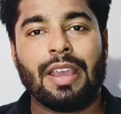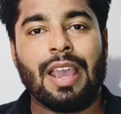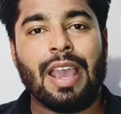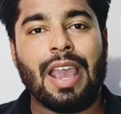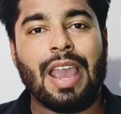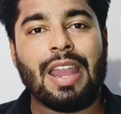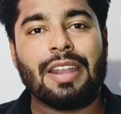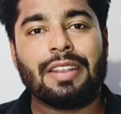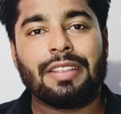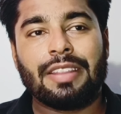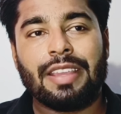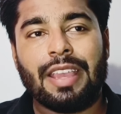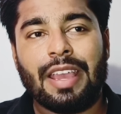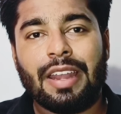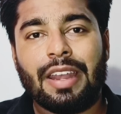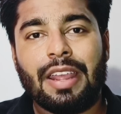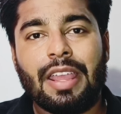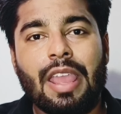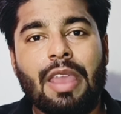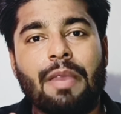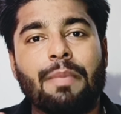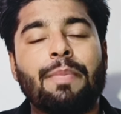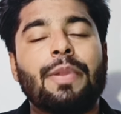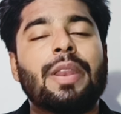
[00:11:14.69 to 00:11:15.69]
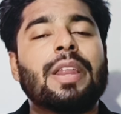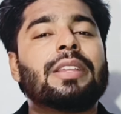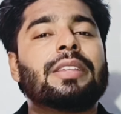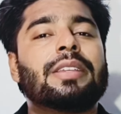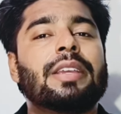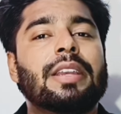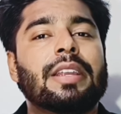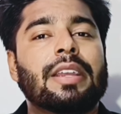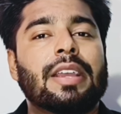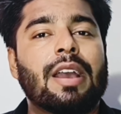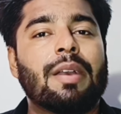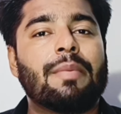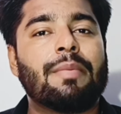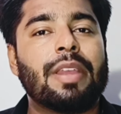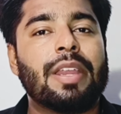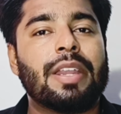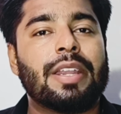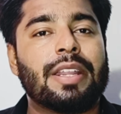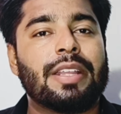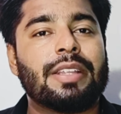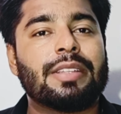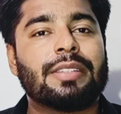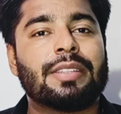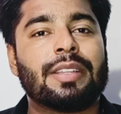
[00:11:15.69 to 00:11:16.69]
and their average income it
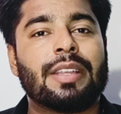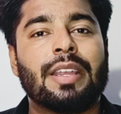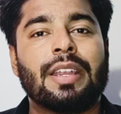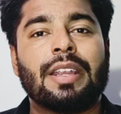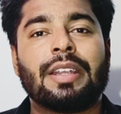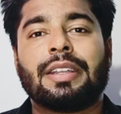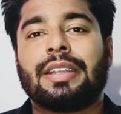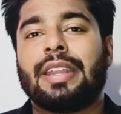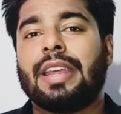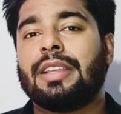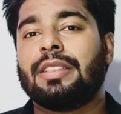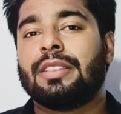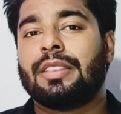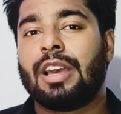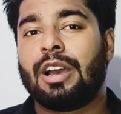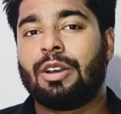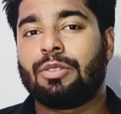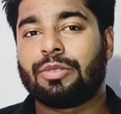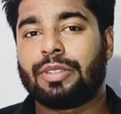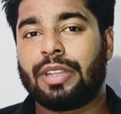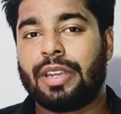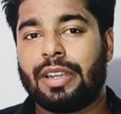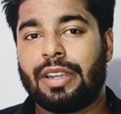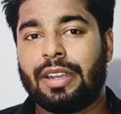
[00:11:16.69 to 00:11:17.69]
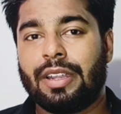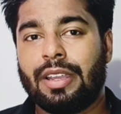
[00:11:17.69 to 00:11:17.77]
is 10,000.